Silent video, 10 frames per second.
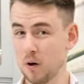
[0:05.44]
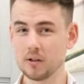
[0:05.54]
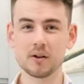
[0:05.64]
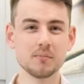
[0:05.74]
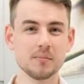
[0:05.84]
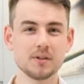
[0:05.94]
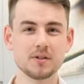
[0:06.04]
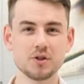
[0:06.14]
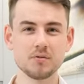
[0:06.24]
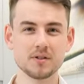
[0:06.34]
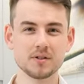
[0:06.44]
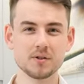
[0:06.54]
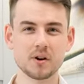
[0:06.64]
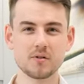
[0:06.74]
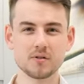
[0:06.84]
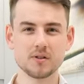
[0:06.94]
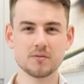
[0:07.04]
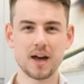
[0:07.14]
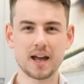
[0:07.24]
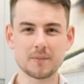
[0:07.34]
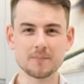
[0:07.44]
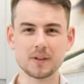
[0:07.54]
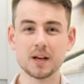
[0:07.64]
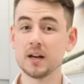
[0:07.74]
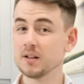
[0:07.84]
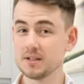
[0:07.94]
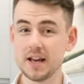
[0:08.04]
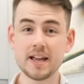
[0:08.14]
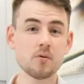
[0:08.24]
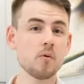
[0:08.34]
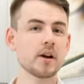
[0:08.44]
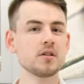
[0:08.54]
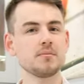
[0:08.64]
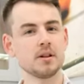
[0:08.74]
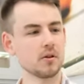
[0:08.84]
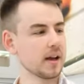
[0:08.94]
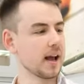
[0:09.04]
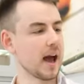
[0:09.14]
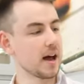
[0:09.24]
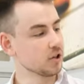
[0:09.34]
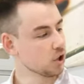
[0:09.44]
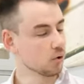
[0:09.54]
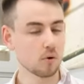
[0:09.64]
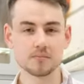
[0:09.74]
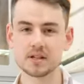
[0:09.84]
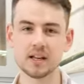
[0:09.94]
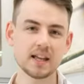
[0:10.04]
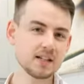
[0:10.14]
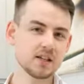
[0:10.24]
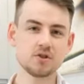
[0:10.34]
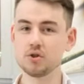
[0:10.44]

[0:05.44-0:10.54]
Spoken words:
welcome to Juicers.co.uk. Today we're going to be looking at Hurom's latest